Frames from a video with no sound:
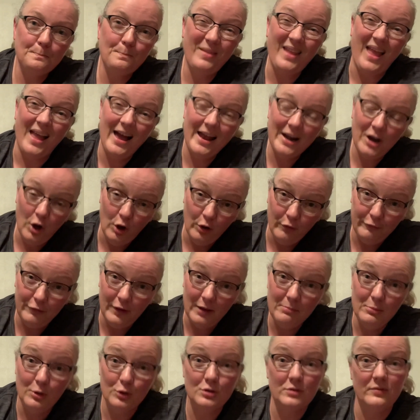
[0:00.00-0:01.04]
and hopefully
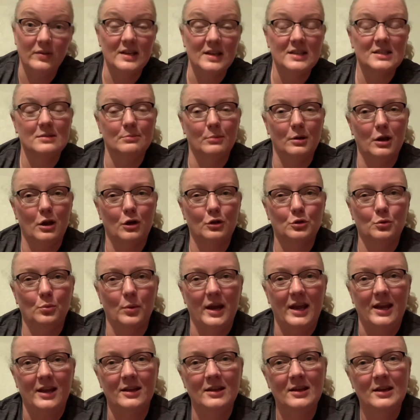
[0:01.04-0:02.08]
motivates them along the
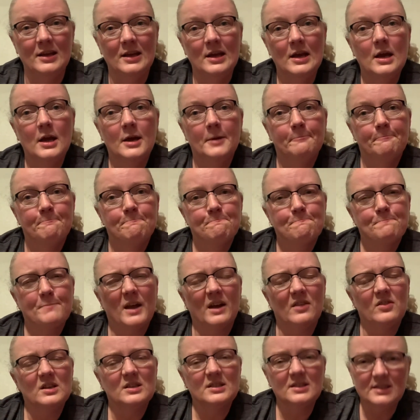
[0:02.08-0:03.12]
way.
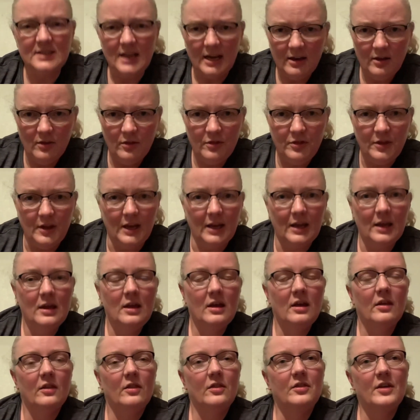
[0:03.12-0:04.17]
The second thing
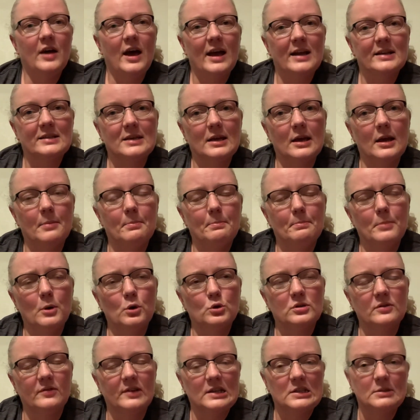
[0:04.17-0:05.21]
that
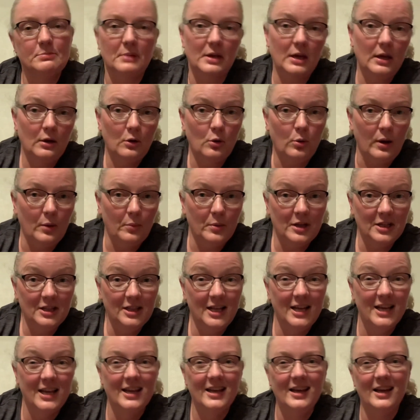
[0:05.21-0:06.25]
motivates me quite well,
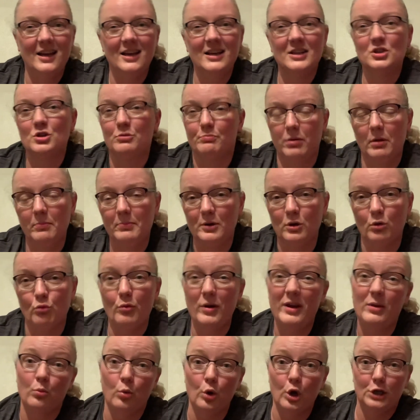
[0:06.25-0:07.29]
as you probably already
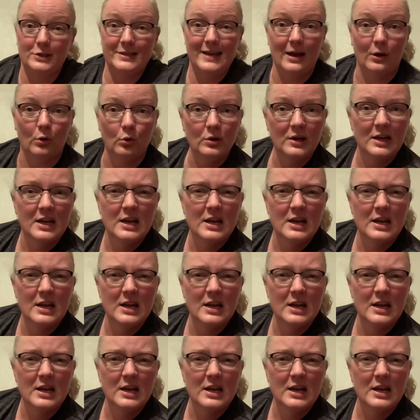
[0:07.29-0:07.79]
worked out,